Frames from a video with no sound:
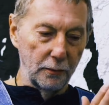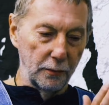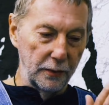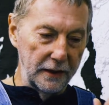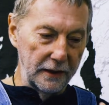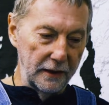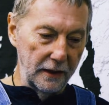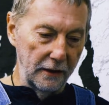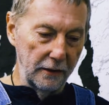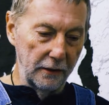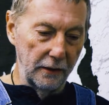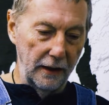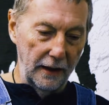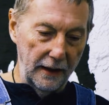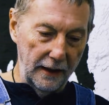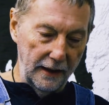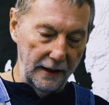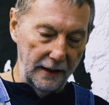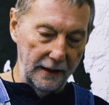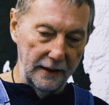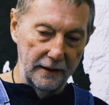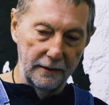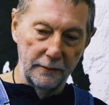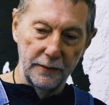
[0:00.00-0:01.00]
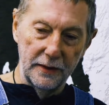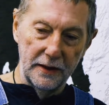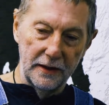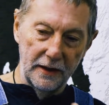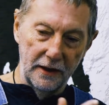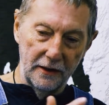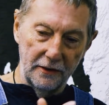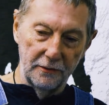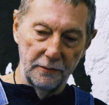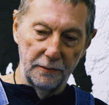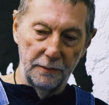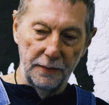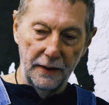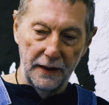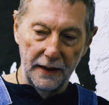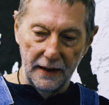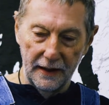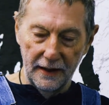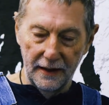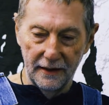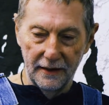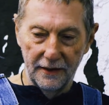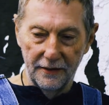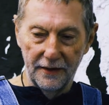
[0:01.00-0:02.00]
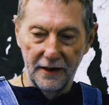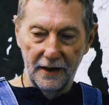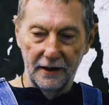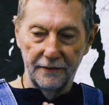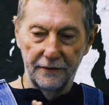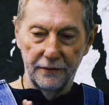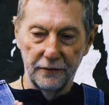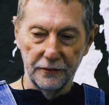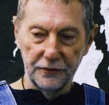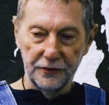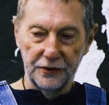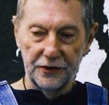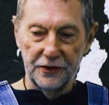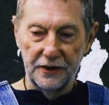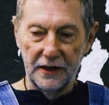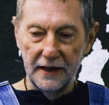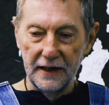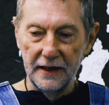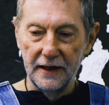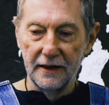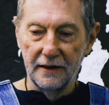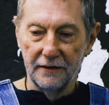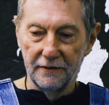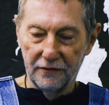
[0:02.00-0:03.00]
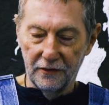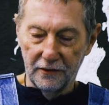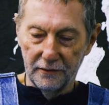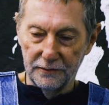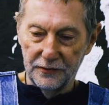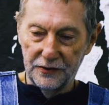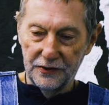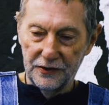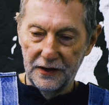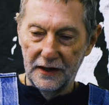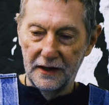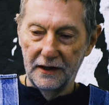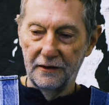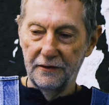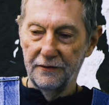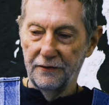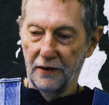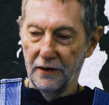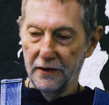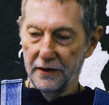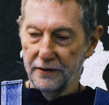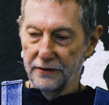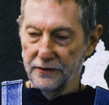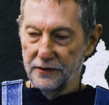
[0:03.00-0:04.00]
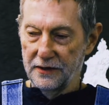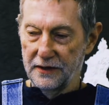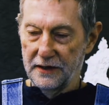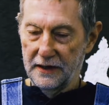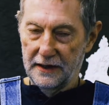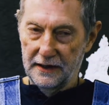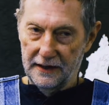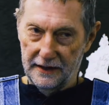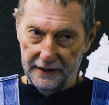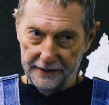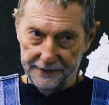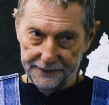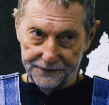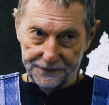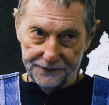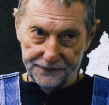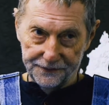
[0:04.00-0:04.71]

we know A and we know B and therefore C, and from C follows D.